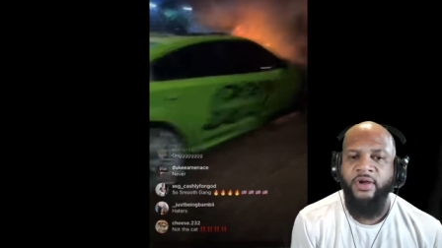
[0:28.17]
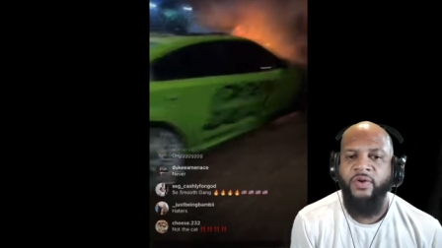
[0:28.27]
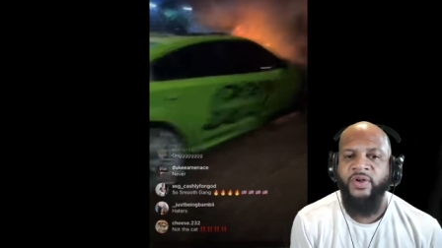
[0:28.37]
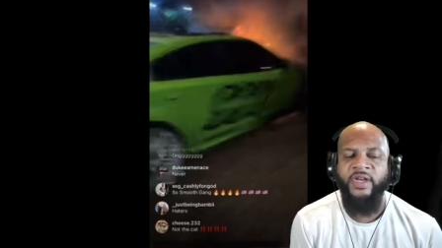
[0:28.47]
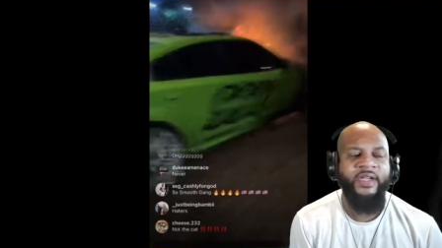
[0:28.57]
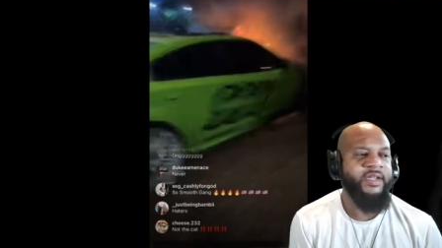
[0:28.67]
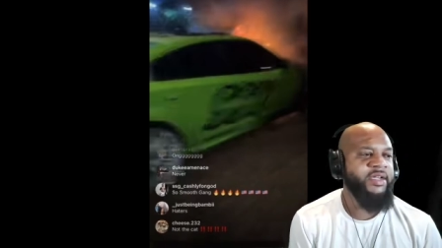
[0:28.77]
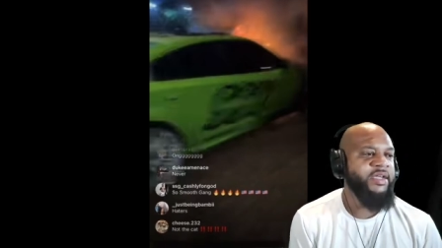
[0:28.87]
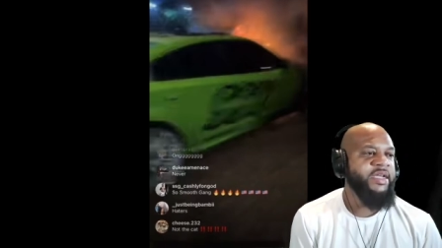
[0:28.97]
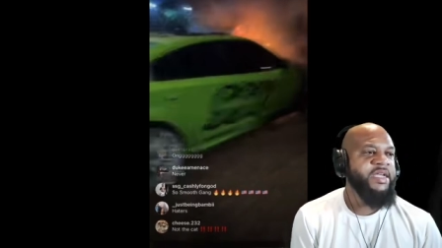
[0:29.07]
Okay,
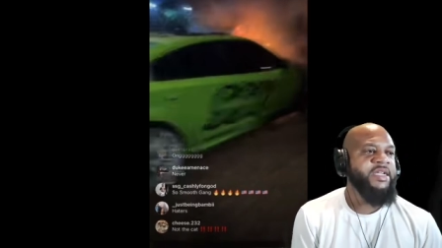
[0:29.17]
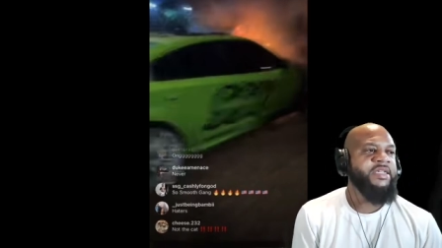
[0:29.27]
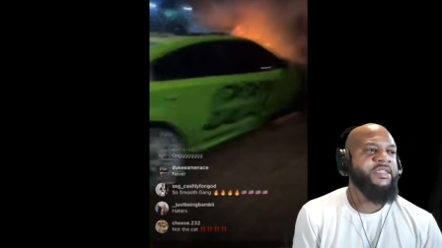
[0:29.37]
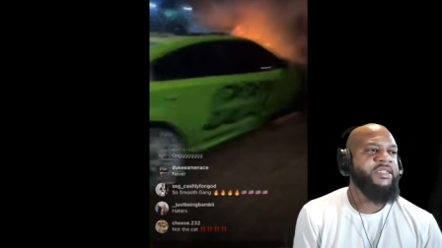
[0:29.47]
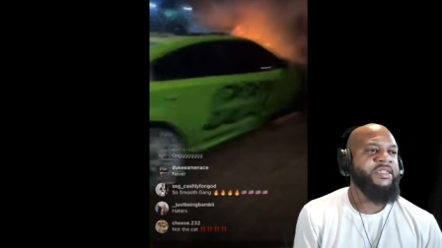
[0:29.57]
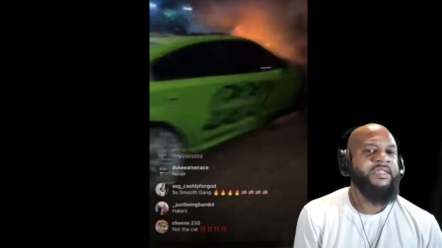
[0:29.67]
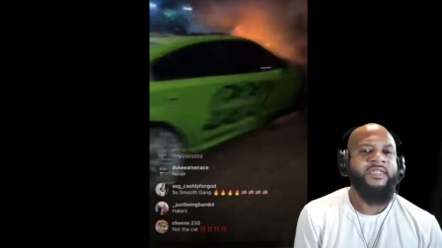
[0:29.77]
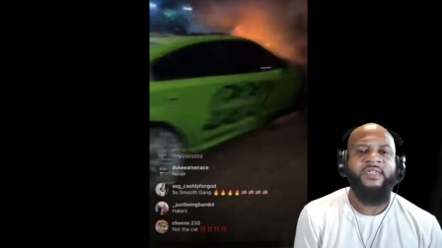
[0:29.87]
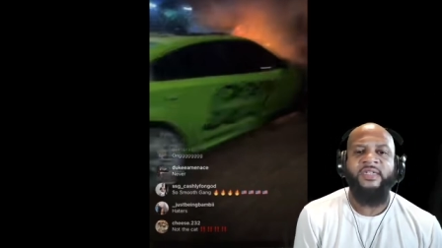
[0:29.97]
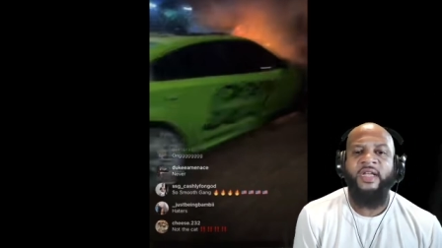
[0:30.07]

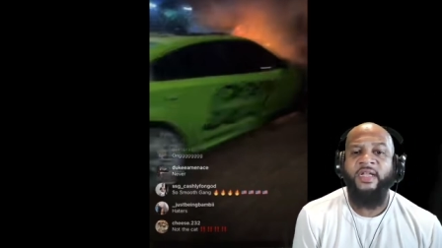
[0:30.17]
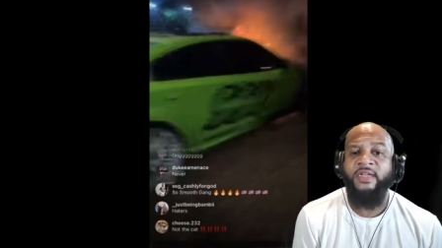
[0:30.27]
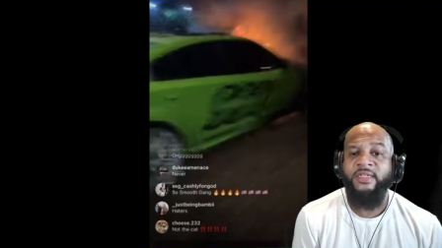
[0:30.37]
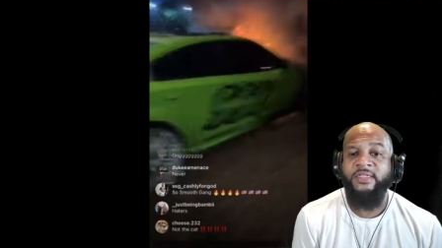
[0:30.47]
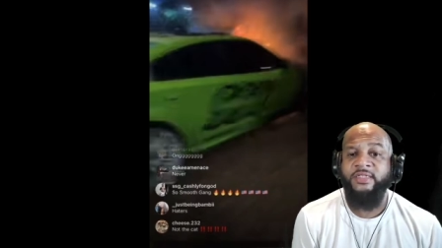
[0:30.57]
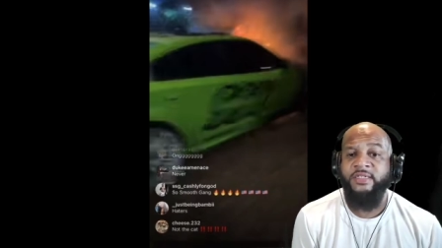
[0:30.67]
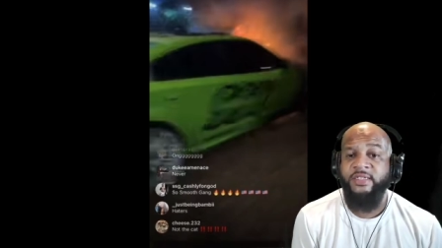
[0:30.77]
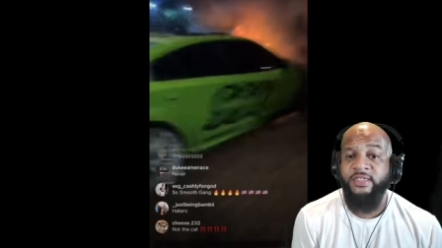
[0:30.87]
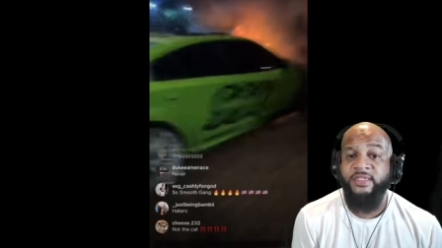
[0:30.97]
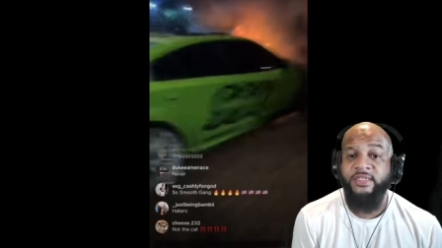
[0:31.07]
Sh- hey,
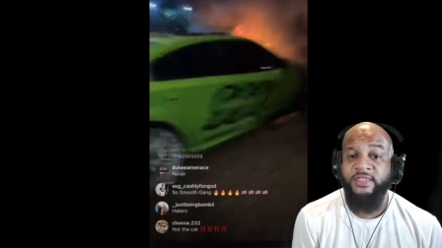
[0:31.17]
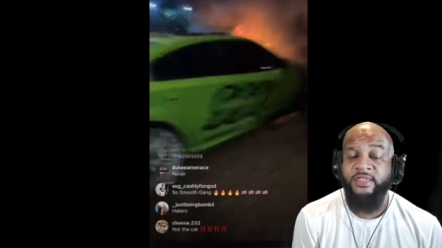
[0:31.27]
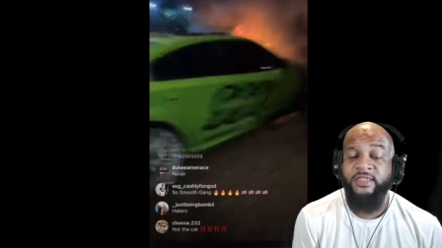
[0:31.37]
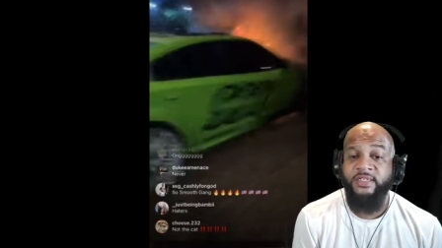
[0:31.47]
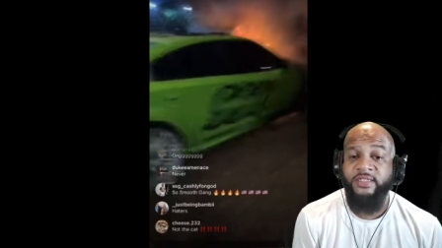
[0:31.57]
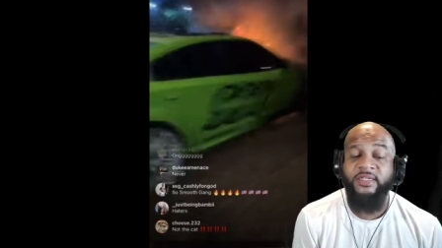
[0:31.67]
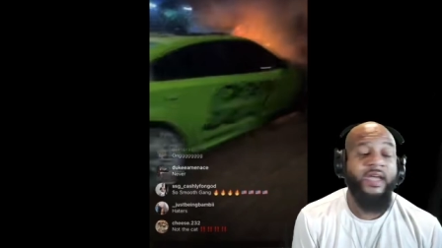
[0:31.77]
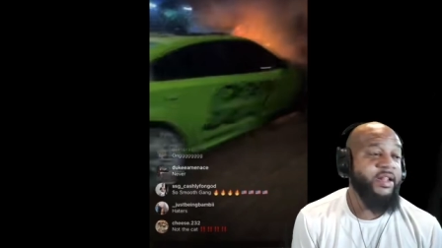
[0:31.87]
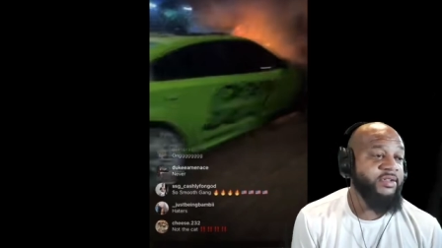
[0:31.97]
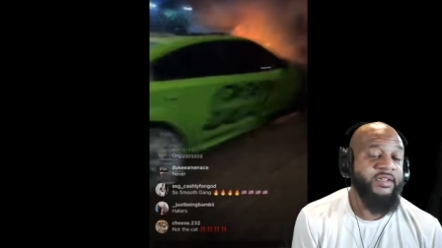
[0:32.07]
this is this.
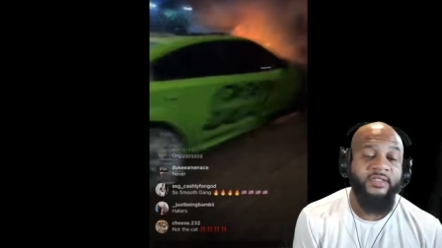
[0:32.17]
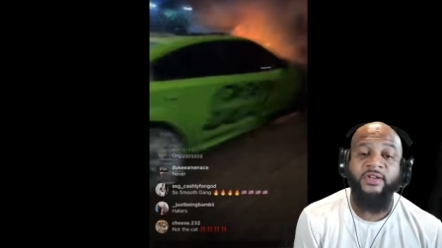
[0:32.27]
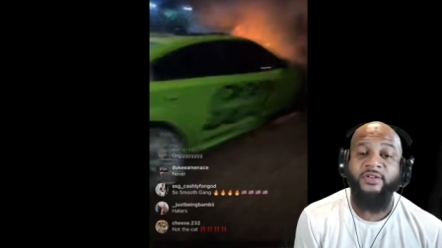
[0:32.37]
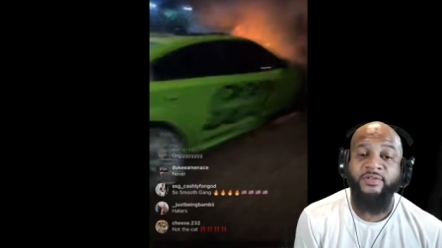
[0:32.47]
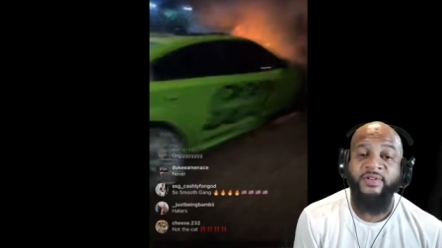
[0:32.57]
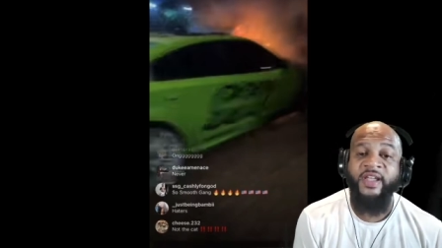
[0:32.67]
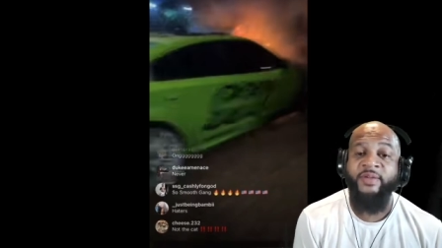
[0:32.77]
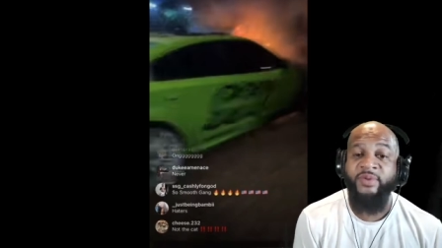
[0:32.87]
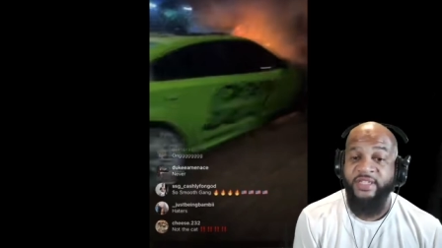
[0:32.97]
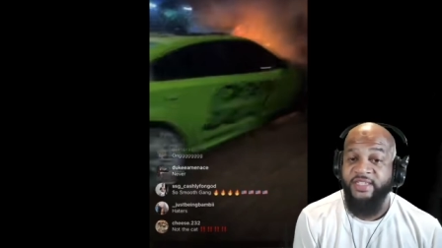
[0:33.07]
Shout out to the third two game,
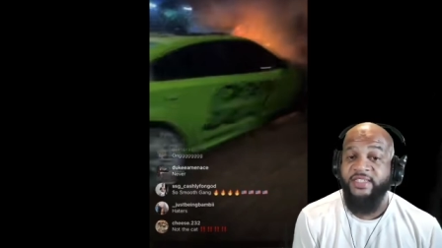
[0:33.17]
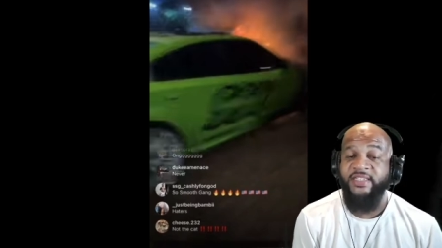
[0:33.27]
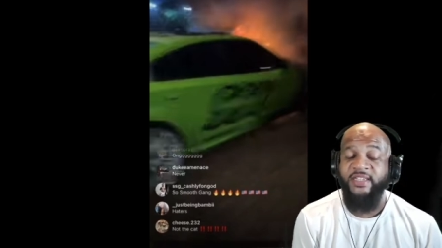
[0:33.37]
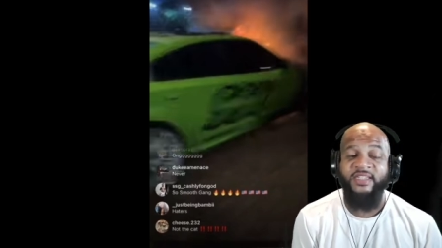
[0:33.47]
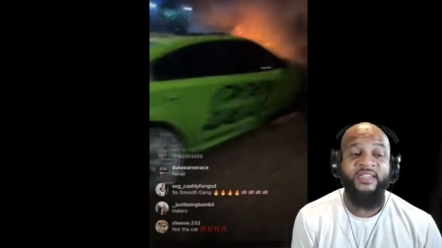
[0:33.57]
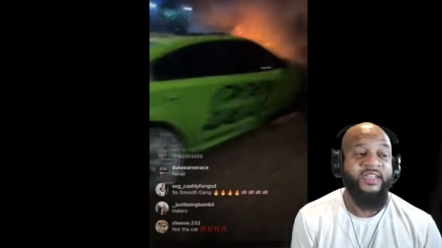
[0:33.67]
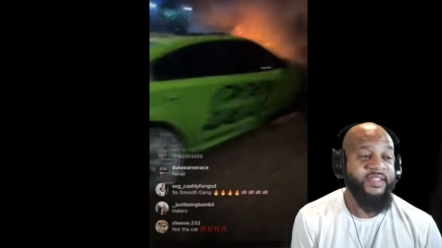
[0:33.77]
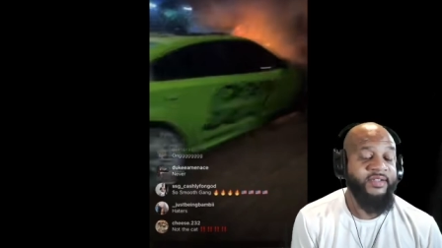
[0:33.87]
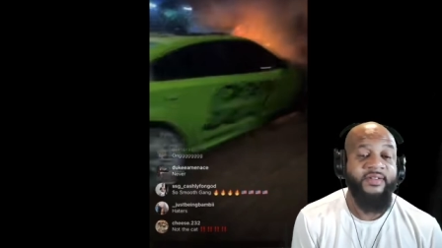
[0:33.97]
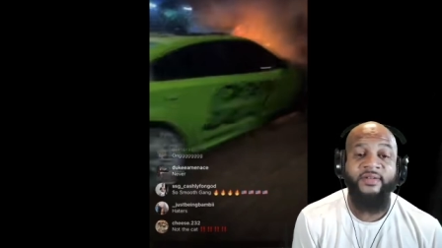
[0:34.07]
but this is
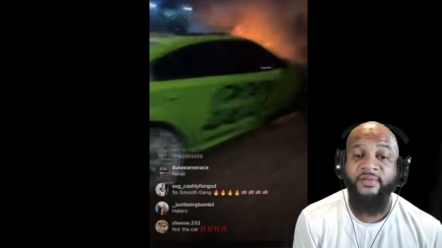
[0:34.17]
another